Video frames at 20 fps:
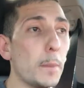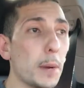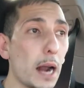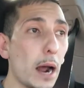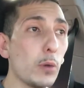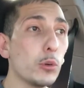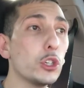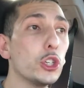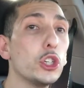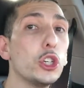But
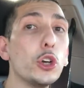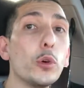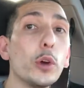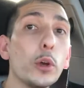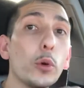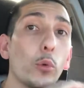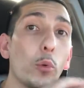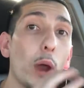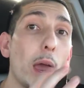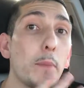I was
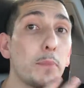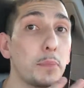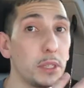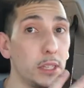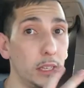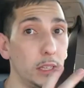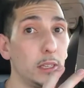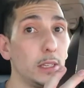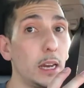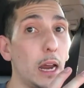doing reps
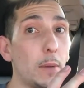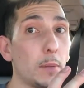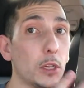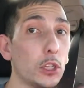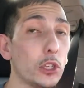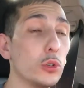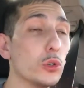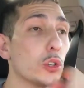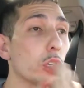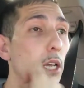this time,
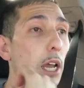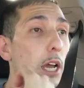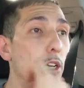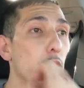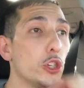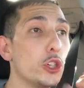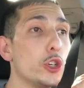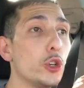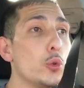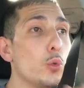because usually I
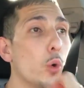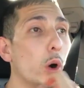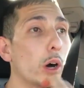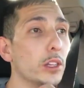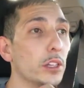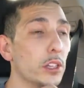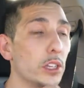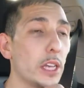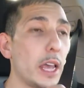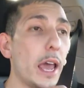just do
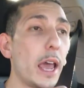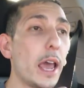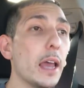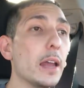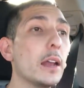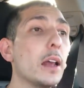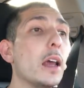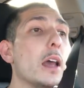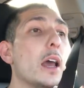one set,